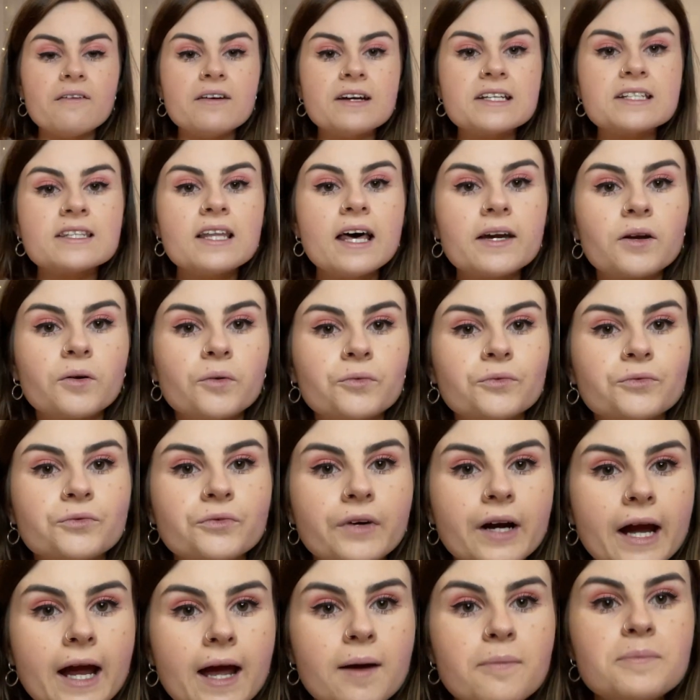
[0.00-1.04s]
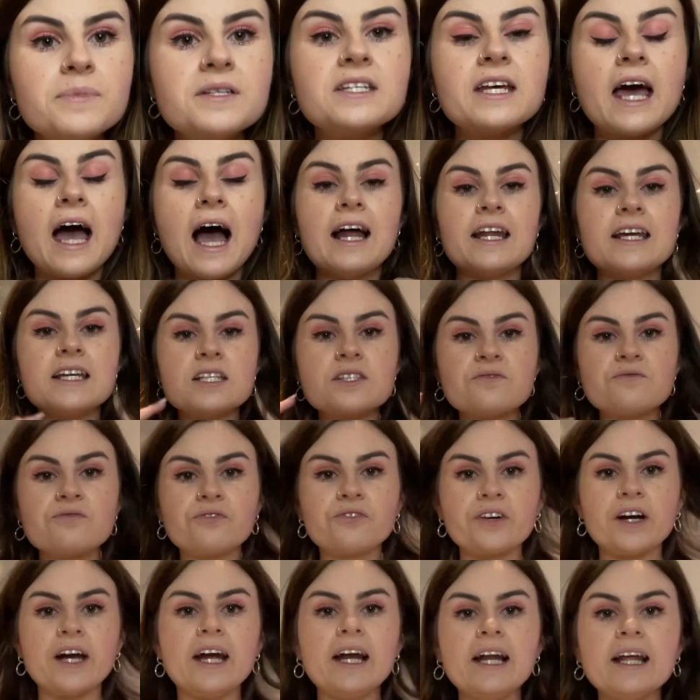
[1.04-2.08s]
it's like ribbed and it's
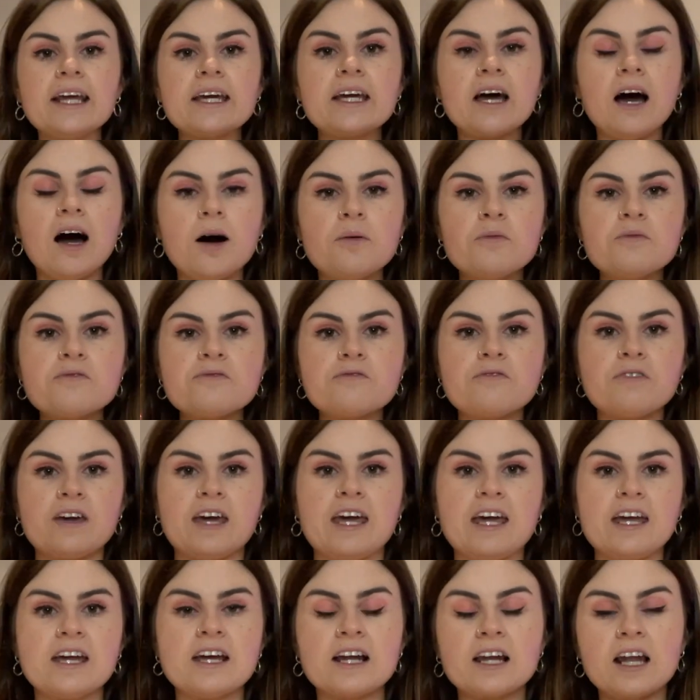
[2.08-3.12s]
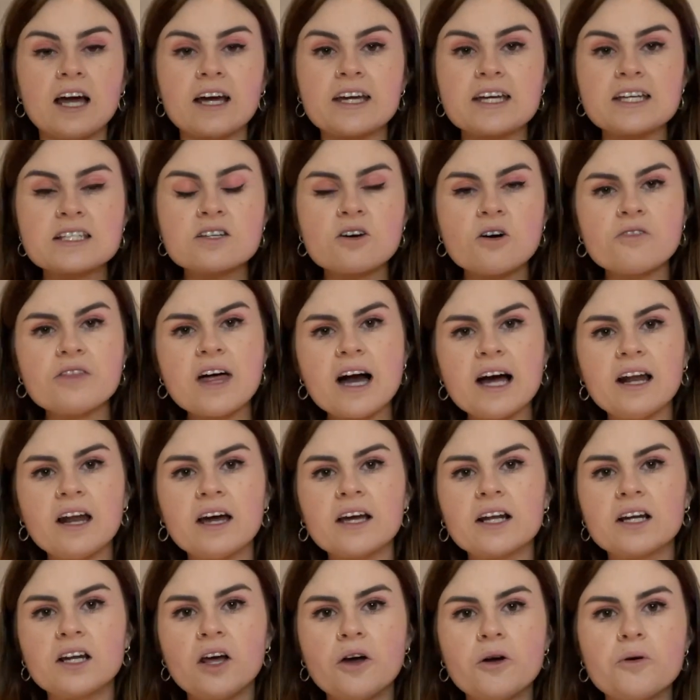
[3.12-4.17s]
really comfy. Like, it's got that like
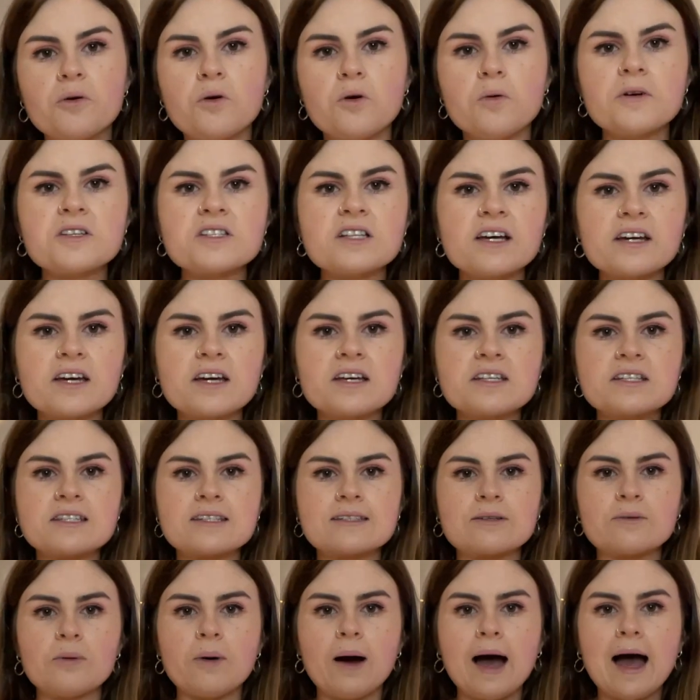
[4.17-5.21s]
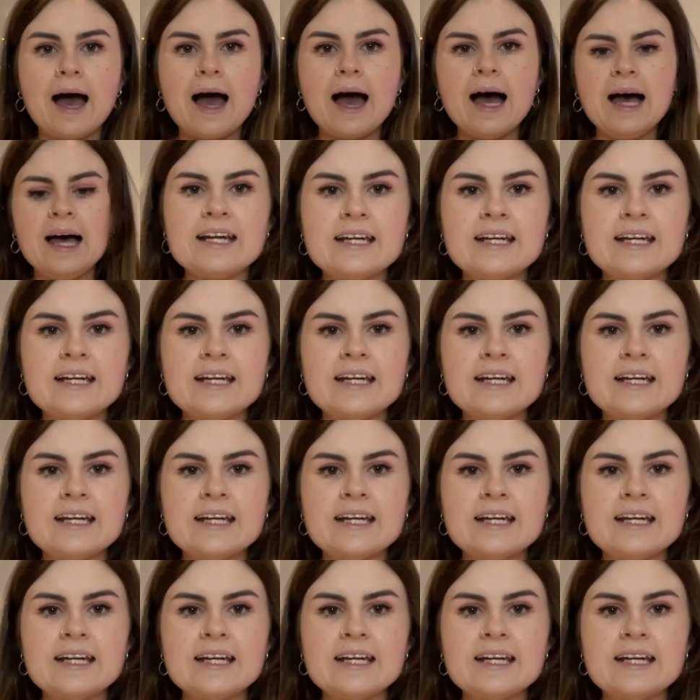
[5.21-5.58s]
low, almost like a square